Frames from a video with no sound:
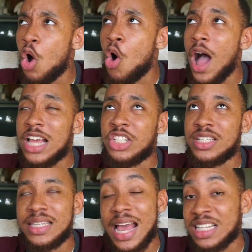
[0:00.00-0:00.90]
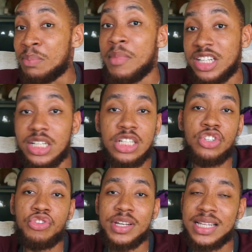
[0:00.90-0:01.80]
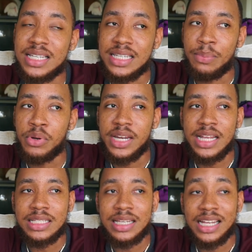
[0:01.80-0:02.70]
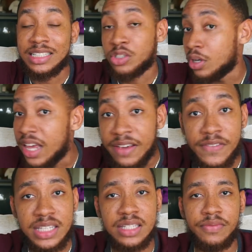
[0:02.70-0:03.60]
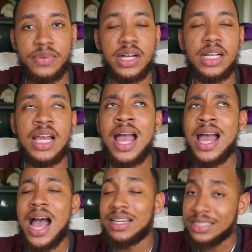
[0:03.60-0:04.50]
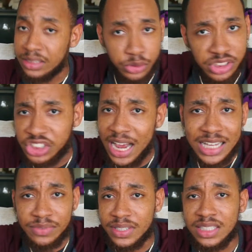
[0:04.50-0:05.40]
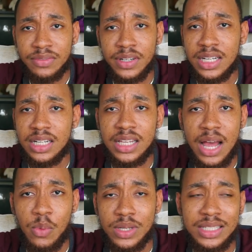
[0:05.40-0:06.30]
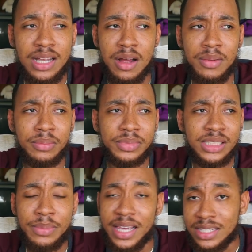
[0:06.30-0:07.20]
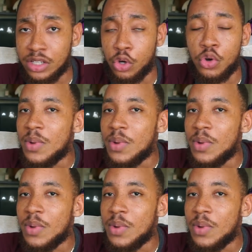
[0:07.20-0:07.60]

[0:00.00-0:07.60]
Or I should say as much interest as they put into like the Soleil Festival and the St. Lucian Jazz Festival that was some years ago.